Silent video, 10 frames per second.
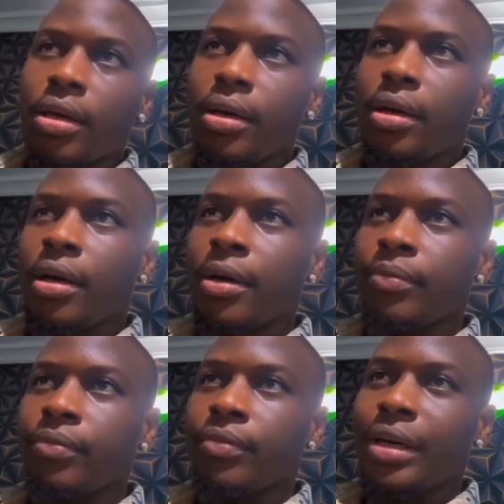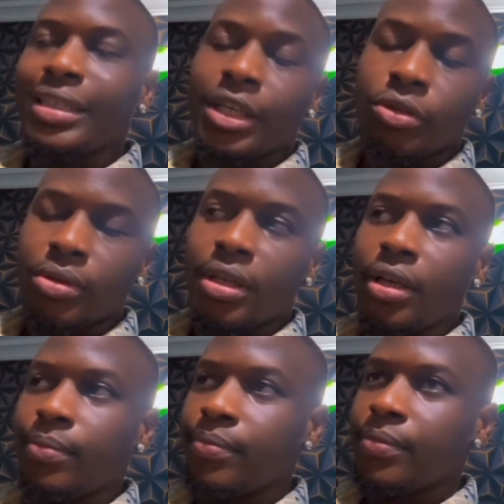As I used to
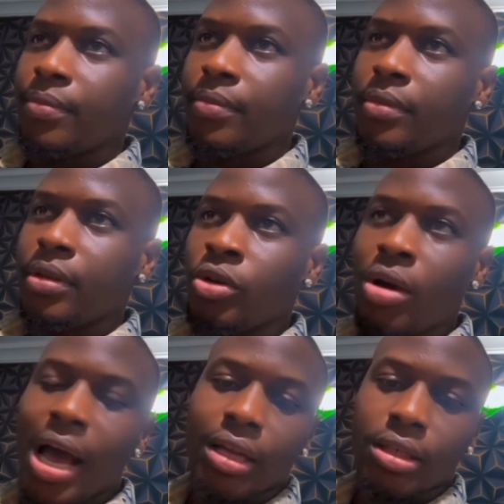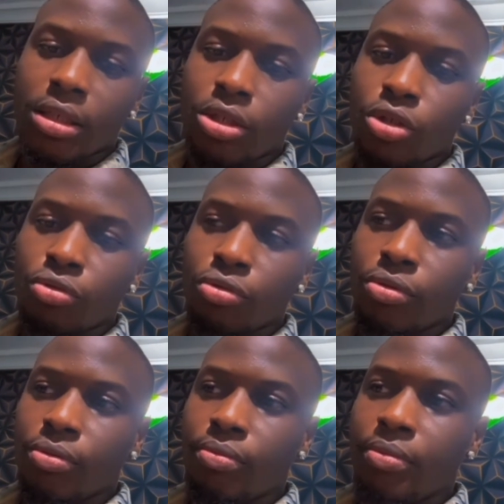say, your heart should
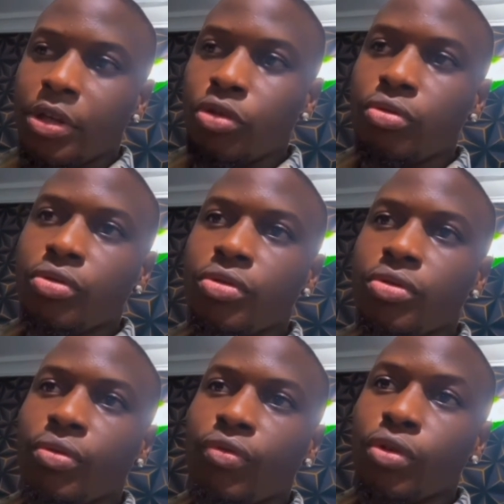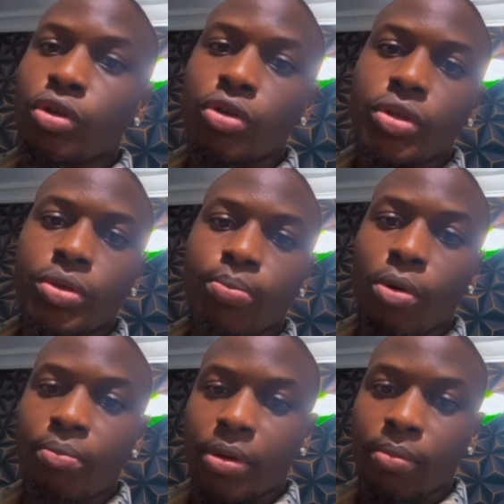be used for just
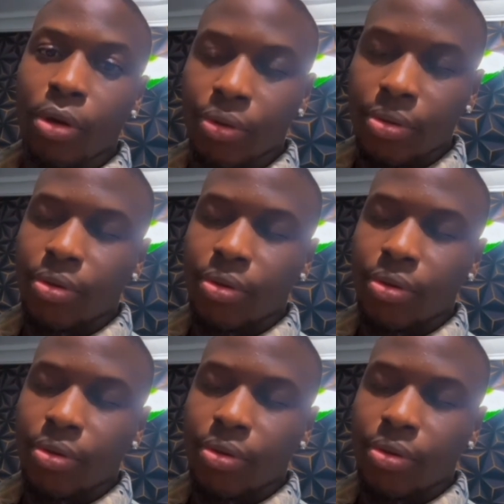pumping blood,